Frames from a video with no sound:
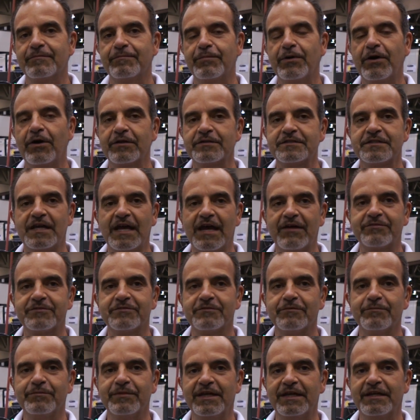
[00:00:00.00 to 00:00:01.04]
parts have
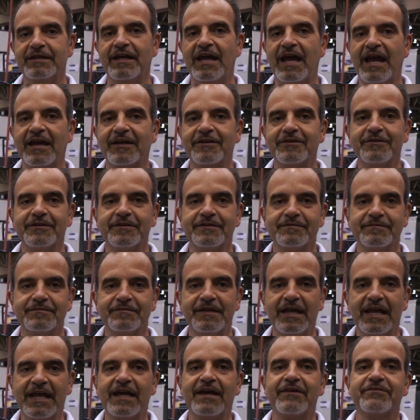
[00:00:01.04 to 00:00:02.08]
to remain accurate
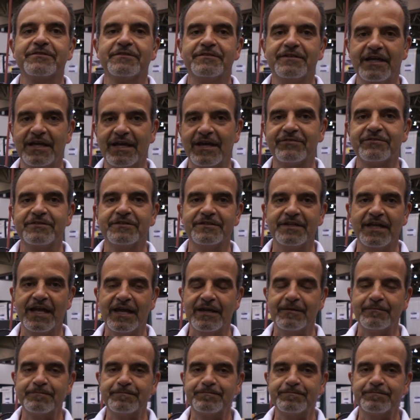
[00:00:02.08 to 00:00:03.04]
day after day after day.